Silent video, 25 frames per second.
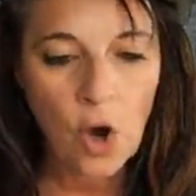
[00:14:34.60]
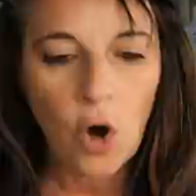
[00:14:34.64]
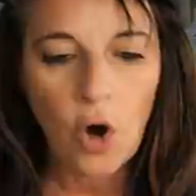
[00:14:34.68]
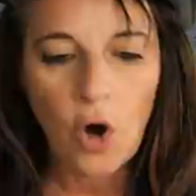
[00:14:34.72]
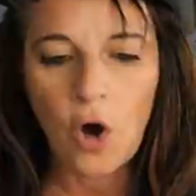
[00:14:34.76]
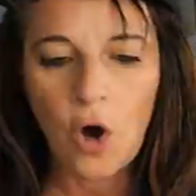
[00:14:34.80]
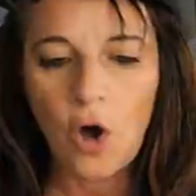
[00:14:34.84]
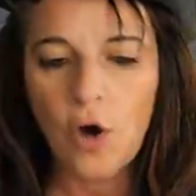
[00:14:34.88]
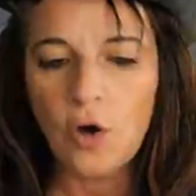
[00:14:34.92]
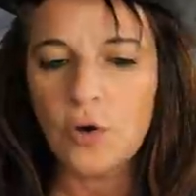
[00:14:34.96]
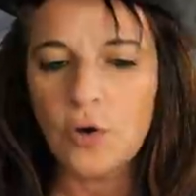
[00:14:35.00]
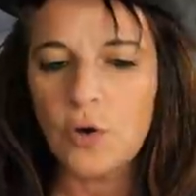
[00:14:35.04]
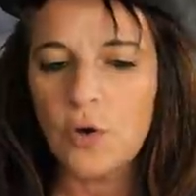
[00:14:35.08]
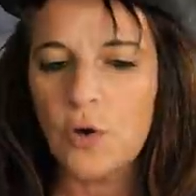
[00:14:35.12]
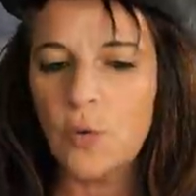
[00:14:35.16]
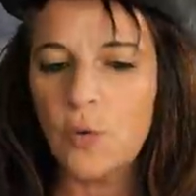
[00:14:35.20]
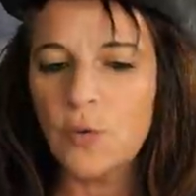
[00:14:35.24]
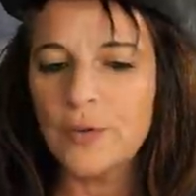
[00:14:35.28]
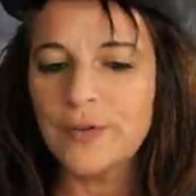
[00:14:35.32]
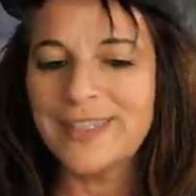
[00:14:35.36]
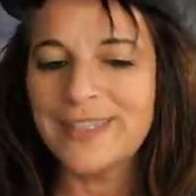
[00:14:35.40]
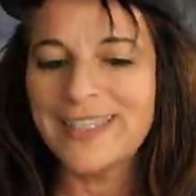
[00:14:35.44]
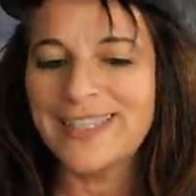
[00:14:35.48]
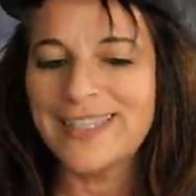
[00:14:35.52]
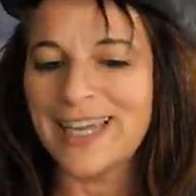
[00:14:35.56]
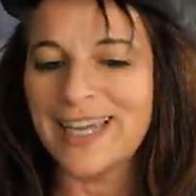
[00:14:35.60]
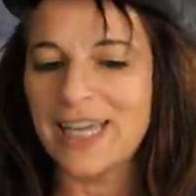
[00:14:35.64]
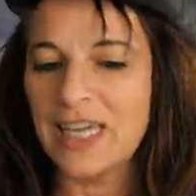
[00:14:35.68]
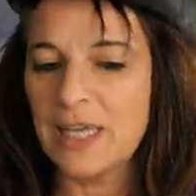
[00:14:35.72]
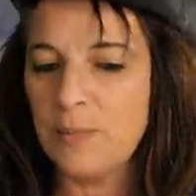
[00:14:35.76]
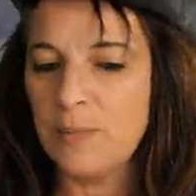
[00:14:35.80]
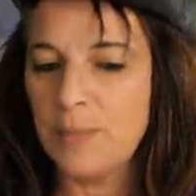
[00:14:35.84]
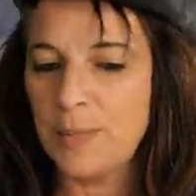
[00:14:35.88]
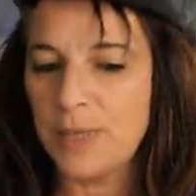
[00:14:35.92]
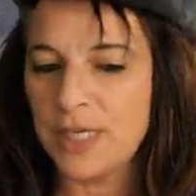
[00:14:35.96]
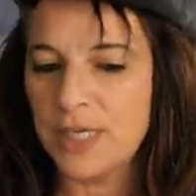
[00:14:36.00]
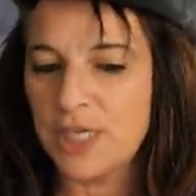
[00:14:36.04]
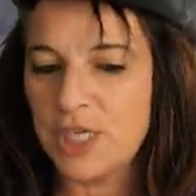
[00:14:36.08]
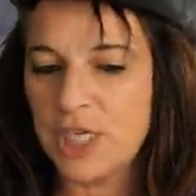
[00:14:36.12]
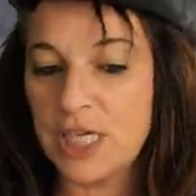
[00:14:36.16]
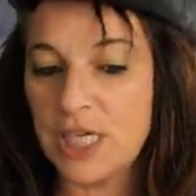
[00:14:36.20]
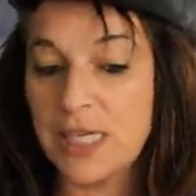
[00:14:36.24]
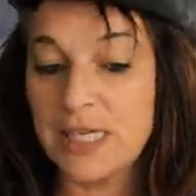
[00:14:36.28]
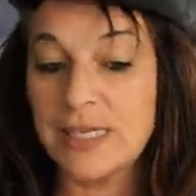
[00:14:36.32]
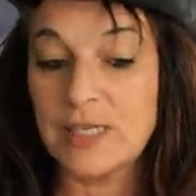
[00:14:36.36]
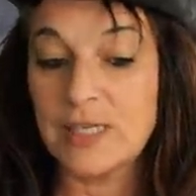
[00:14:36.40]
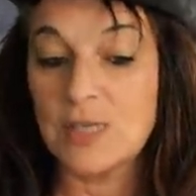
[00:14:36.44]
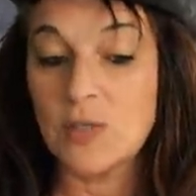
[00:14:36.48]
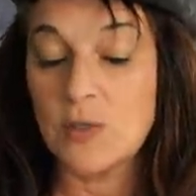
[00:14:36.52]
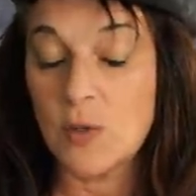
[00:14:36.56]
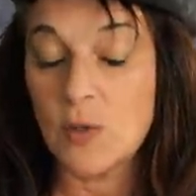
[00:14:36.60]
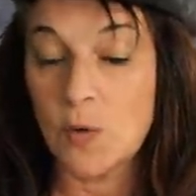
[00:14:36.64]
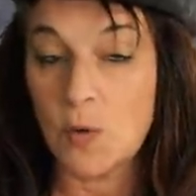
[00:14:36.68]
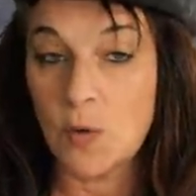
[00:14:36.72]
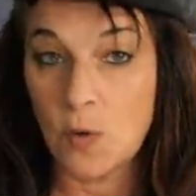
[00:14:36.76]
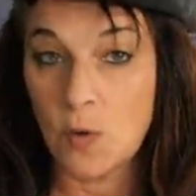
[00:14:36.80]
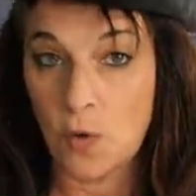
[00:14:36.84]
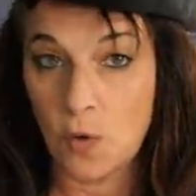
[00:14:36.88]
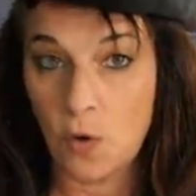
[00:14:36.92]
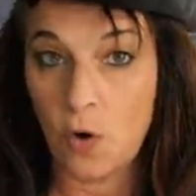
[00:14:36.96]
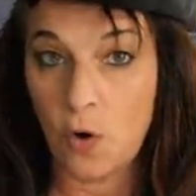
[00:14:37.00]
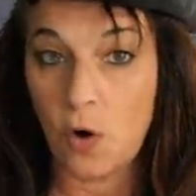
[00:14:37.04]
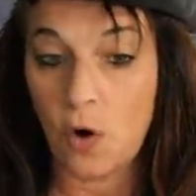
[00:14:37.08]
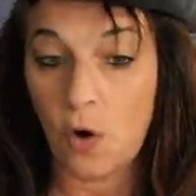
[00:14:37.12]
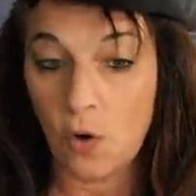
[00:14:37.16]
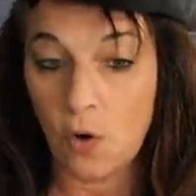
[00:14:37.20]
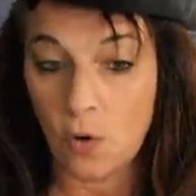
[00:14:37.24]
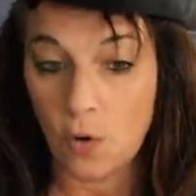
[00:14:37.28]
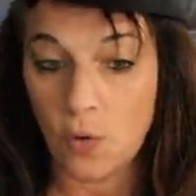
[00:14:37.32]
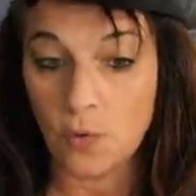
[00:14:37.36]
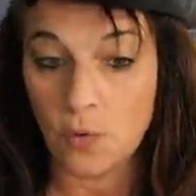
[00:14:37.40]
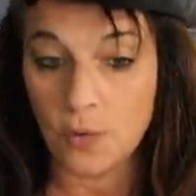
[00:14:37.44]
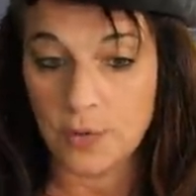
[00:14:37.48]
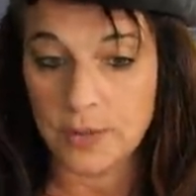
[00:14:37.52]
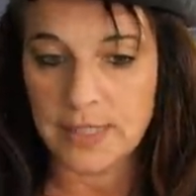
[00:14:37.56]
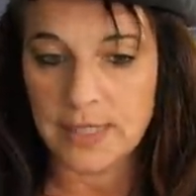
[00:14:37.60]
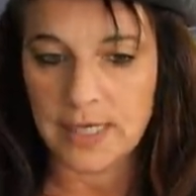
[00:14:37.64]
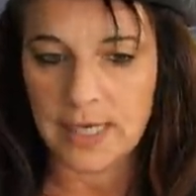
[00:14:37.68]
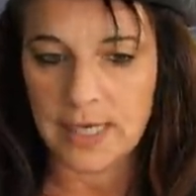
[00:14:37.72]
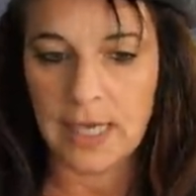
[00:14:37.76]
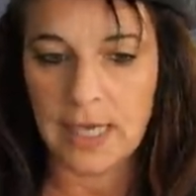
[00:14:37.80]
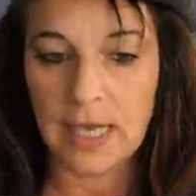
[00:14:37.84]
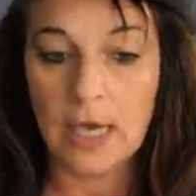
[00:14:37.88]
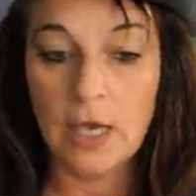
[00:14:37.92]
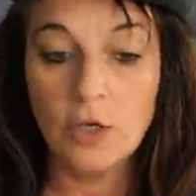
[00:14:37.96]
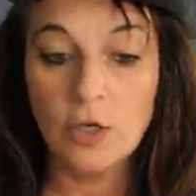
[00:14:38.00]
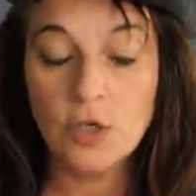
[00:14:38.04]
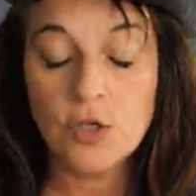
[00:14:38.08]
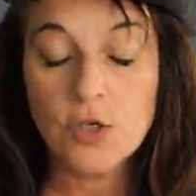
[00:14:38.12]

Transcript: rencontrer, B G, se rencontrer.